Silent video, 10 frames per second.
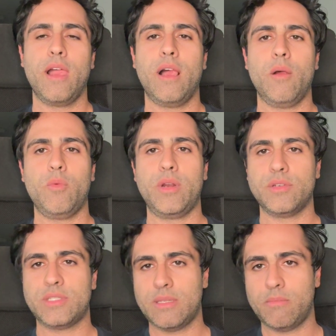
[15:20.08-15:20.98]
We're
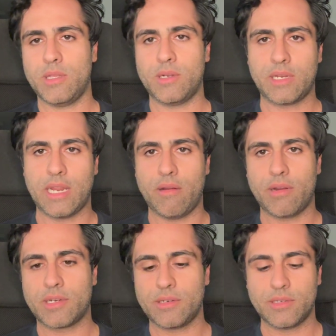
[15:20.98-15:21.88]
similar
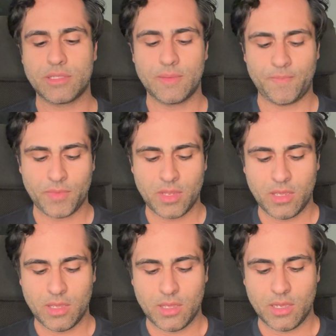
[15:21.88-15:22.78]
characters.
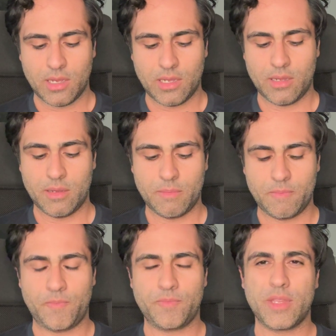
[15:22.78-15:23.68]

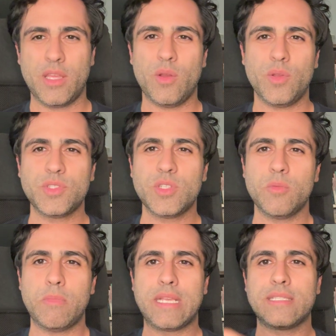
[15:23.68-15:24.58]
It also
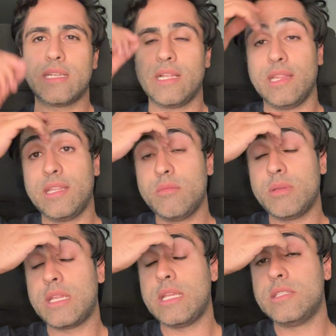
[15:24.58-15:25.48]
makes it a little
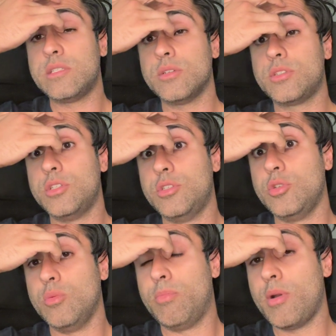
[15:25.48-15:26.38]
bit easier to
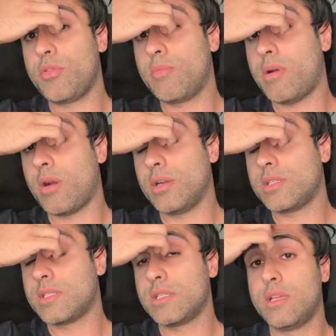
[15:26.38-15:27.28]
do both
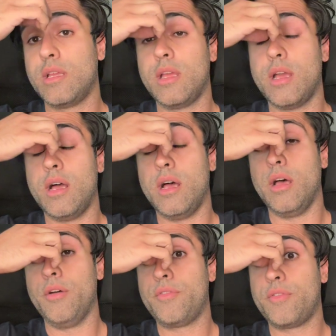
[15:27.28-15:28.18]
parts
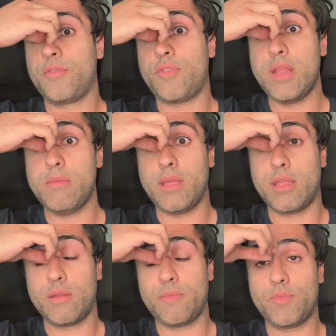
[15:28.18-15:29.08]
of
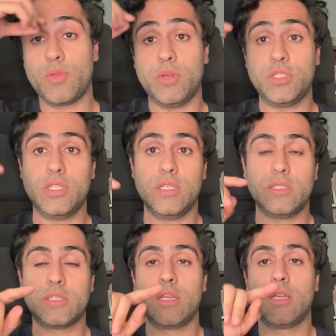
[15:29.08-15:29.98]
framing, which is